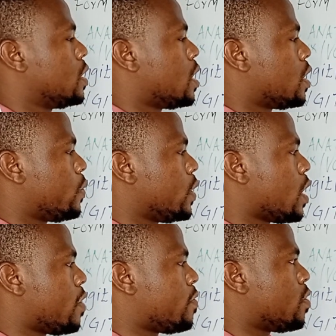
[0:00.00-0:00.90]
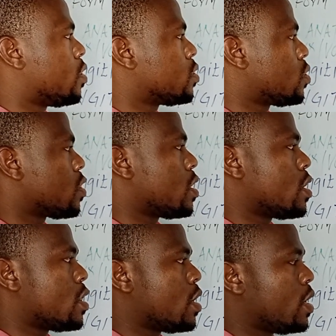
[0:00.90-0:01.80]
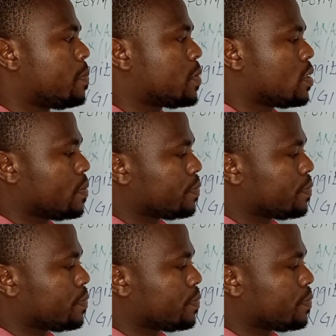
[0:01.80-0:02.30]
and we have also the lips.